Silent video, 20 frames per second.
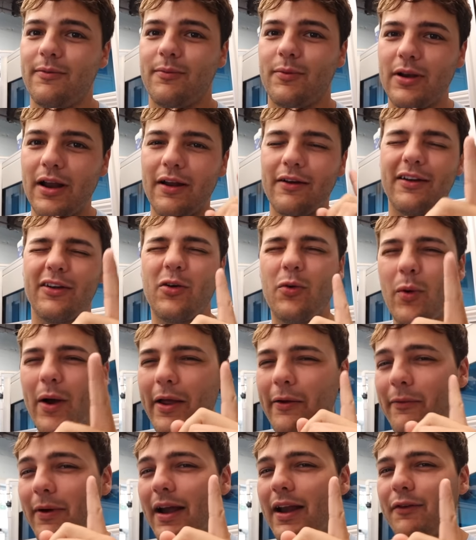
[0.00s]
We're not
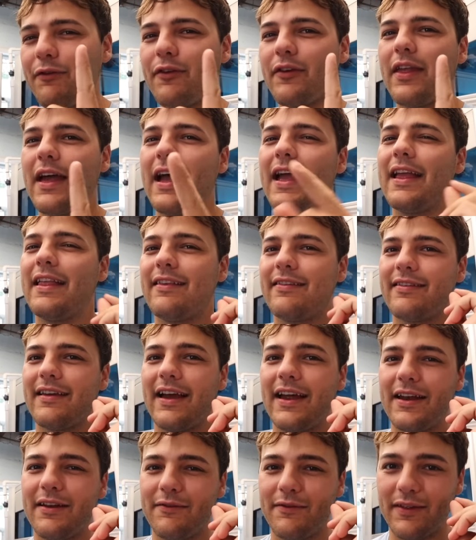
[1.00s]
quite ready for that
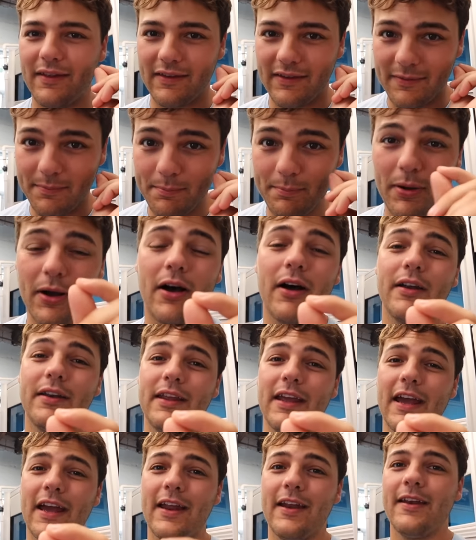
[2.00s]
inside of this
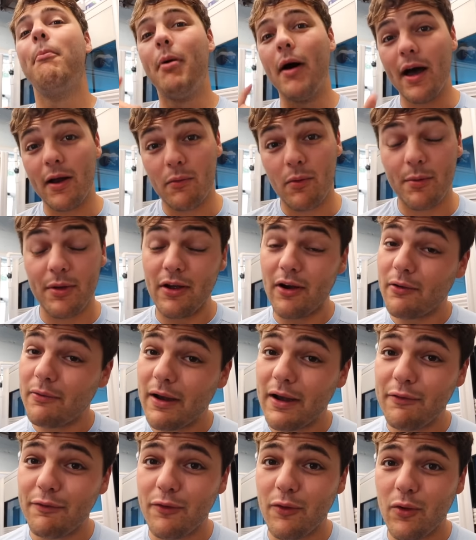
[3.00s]
pond yet. But what we are
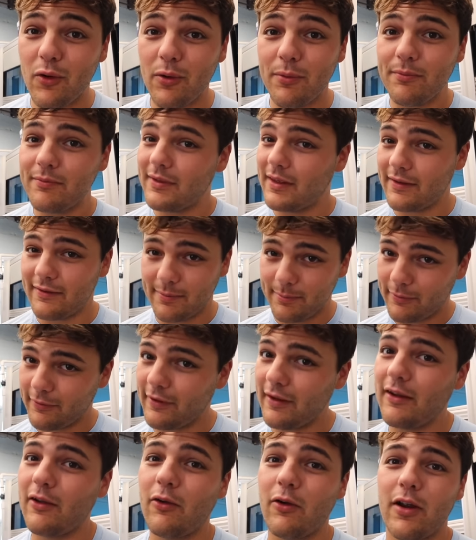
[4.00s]
ready for is some
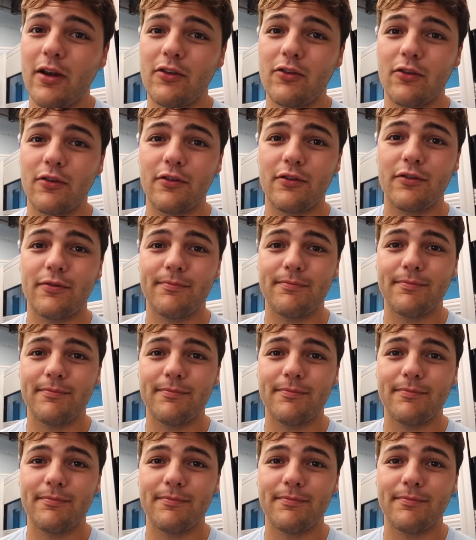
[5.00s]
sea creatures.